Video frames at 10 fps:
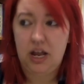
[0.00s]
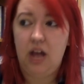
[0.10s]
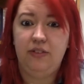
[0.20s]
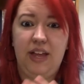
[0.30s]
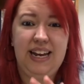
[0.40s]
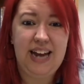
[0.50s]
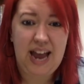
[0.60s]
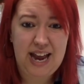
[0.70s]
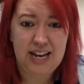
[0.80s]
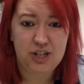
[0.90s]
They can
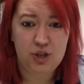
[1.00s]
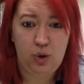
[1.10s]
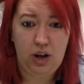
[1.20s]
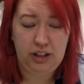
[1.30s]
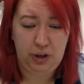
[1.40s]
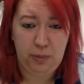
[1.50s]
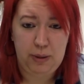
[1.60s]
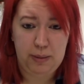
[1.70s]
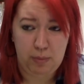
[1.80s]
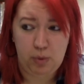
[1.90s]
handle a little bit
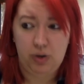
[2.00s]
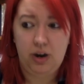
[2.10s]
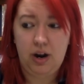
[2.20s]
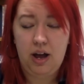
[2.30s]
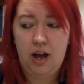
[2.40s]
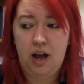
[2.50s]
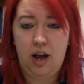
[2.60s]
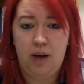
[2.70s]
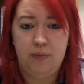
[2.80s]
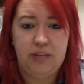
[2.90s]
more
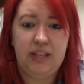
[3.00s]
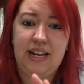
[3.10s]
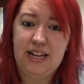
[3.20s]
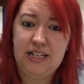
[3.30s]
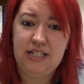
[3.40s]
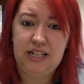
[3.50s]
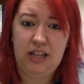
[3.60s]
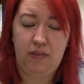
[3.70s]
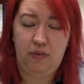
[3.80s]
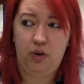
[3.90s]
than the EC
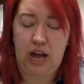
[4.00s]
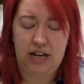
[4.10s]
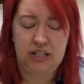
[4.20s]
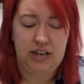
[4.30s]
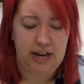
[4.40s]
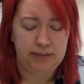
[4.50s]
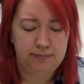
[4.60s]
level class can.